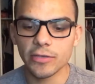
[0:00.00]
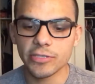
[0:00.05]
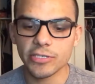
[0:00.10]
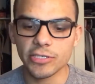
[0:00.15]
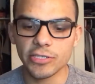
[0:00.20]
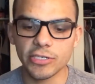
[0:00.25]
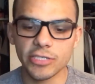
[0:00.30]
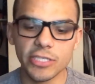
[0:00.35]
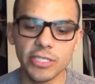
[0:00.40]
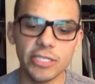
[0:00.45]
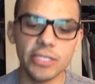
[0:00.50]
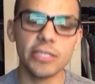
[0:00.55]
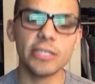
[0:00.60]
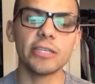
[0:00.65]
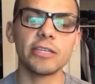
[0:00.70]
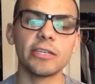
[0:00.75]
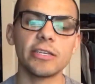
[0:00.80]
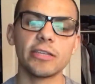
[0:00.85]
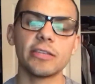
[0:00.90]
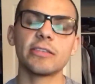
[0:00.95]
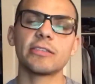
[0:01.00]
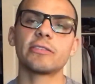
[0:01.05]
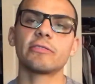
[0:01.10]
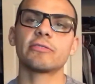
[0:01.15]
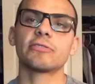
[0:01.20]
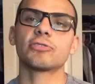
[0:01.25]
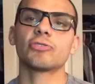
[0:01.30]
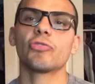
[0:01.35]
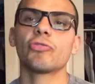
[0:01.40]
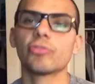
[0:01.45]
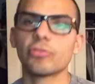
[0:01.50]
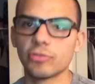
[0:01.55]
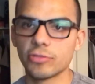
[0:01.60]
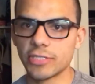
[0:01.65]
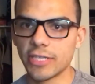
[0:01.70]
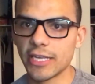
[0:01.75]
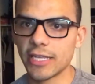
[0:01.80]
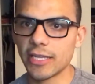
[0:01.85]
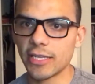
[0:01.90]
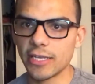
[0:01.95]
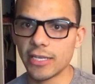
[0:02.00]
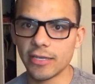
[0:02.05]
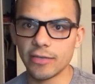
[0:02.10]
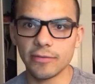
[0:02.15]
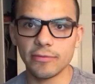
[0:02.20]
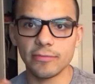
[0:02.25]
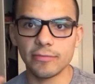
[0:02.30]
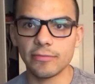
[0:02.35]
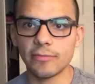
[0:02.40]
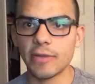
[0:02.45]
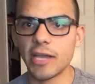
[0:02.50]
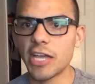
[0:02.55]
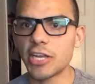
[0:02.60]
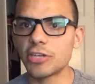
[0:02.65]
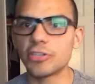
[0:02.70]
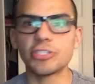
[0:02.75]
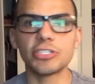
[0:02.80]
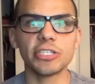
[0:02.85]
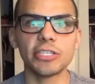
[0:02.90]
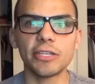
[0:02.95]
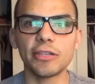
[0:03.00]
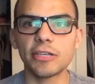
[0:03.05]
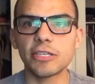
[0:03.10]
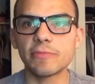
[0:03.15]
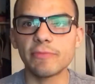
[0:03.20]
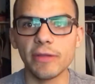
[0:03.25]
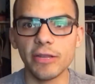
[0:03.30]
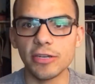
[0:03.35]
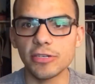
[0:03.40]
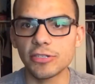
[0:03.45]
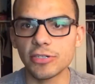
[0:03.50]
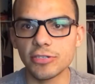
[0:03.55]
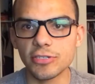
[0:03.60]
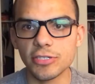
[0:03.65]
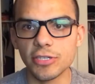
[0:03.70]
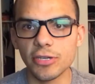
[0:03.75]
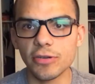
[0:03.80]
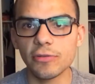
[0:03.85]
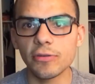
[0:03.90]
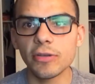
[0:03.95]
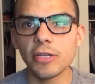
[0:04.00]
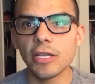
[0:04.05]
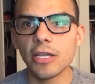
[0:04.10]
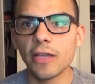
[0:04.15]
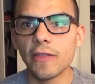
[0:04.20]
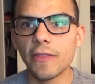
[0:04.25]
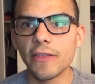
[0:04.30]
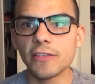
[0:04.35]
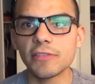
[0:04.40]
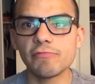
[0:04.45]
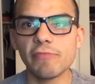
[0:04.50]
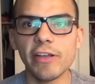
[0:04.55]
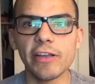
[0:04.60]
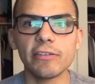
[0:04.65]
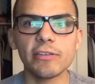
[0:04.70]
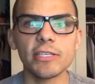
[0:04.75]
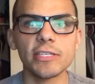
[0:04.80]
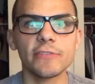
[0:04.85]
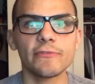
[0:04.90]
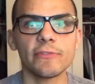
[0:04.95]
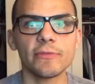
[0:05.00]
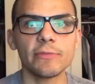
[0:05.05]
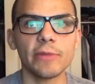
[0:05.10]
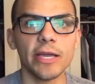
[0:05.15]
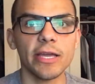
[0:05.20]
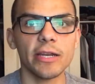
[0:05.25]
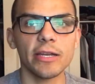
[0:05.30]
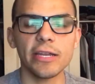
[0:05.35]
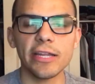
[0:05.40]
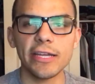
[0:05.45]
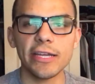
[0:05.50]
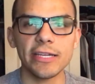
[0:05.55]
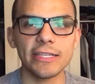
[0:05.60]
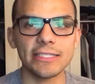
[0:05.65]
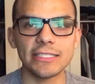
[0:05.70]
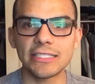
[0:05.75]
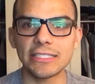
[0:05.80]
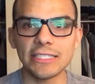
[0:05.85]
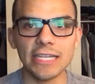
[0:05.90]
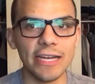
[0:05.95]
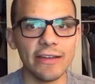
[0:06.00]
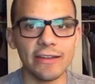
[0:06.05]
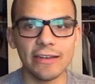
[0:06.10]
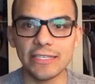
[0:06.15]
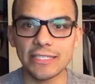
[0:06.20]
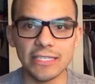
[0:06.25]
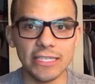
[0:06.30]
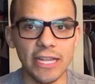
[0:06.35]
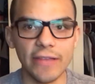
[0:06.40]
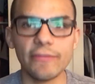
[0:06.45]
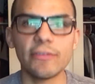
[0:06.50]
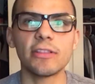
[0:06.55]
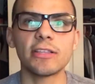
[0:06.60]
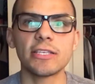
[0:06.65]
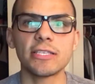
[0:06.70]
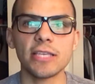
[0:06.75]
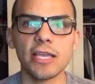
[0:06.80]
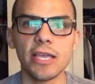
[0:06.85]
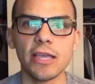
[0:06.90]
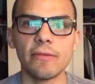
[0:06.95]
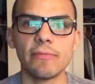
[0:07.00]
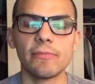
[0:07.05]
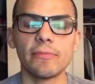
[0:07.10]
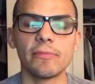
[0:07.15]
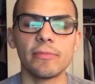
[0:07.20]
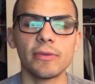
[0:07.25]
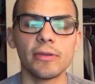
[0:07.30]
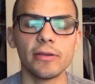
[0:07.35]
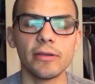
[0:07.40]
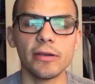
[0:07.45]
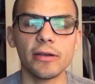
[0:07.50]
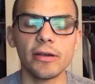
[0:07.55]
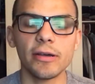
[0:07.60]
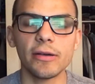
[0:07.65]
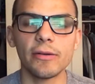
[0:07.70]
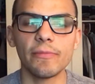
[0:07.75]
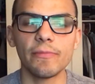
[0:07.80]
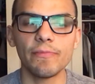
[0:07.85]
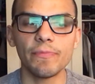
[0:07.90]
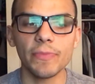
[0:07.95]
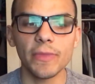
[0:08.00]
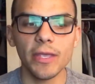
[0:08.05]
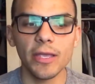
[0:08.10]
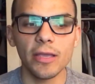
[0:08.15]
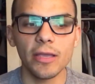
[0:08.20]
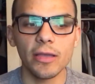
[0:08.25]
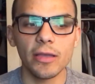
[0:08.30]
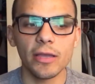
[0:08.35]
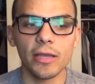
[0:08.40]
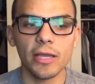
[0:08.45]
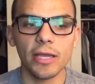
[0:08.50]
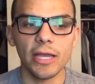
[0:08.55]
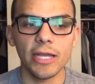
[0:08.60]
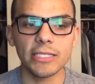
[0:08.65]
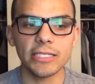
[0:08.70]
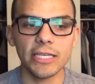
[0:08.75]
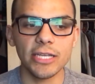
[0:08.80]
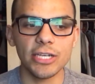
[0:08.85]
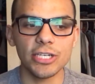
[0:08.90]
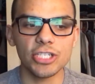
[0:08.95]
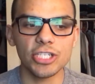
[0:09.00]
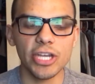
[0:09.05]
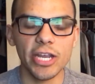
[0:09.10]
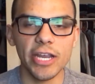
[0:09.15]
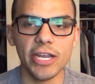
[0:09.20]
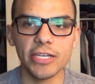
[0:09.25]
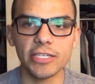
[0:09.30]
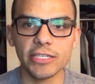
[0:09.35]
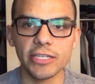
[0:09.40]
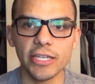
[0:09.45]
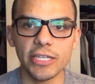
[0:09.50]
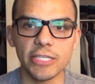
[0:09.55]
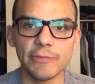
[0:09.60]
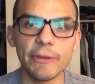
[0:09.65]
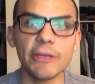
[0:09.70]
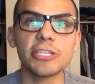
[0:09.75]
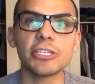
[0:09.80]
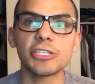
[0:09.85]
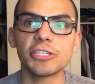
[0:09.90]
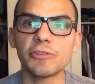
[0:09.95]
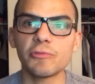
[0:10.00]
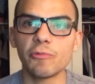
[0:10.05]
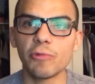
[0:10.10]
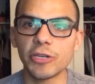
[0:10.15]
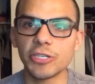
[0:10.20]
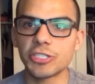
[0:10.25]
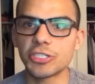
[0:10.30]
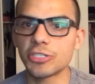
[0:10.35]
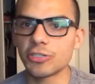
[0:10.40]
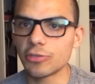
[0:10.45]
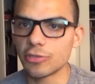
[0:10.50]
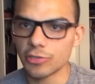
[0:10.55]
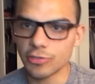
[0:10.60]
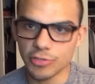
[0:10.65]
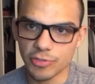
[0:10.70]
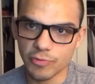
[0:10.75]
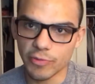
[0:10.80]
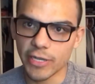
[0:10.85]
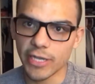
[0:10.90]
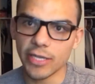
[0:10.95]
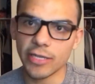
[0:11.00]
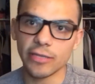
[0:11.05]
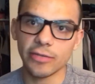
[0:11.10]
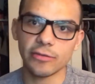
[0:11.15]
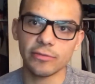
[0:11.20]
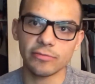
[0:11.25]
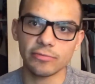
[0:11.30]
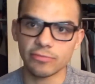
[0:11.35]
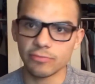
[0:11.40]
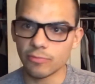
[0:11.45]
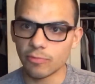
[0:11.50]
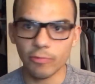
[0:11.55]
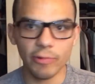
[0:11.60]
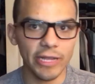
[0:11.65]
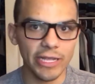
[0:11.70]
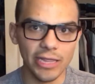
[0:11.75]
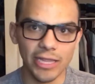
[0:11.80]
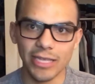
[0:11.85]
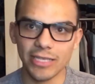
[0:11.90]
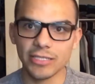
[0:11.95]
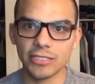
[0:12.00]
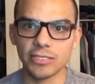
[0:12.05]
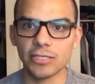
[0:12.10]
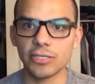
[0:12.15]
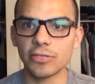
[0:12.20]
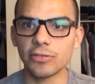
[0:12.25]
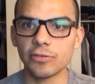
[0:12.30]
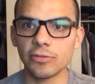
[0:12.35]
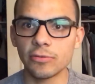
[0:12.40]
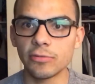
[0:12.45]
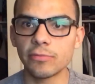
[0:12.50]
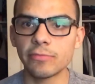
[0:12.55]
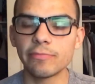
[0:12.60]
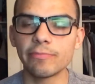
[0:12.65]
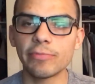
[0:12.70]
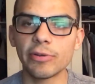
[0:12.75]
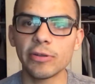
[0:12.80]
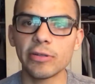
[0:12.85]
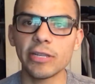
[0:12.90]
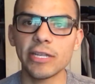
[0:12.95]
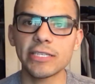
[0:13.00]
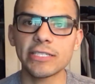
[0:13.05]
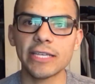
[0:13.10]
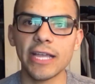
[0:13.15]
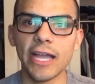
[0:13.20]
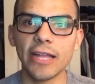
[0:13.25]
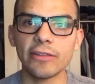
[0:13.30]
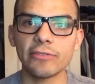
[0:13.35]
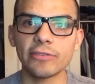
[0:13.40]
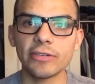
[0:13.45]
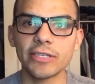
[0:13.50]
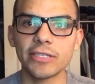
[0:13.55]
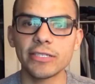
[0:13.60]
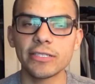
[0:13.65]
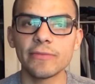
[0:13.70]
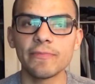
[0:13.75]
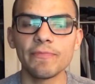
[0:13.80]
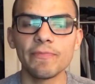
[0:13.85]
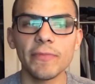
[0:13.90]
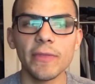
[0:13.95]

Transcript: So your TDEE is your total daily energy expenditure. So this varies from day to day. It's never the same. It's gonna change, especially once you lose weight. You weigh less, so you'll burn less calories.